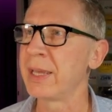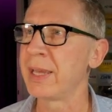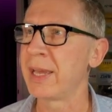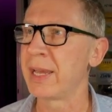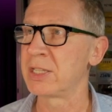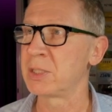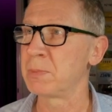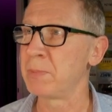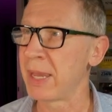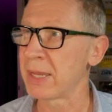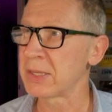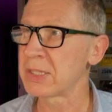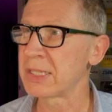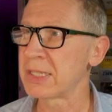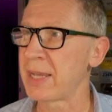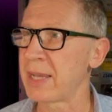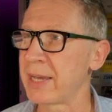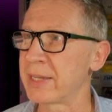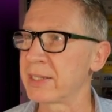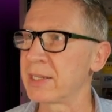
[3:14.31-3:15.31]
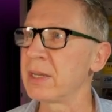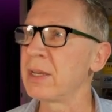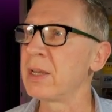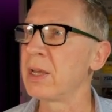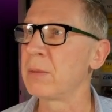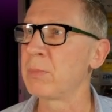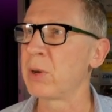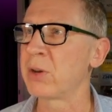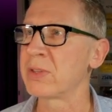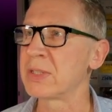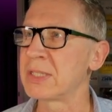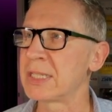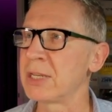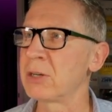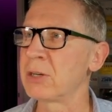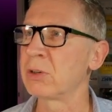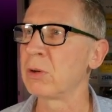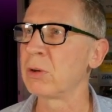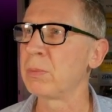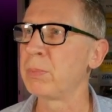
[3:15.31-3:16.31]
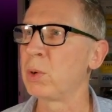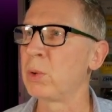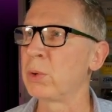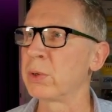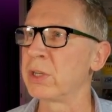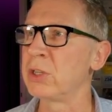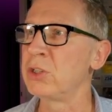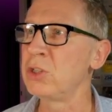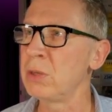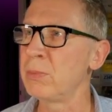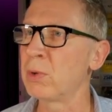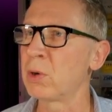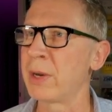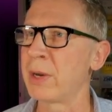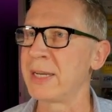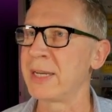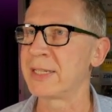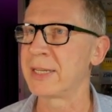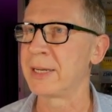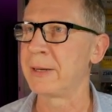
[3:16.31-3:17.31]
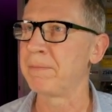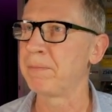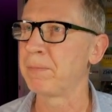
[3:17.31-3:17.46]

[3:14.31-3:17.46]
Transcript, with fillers: as mouse data by the serial port enumerator,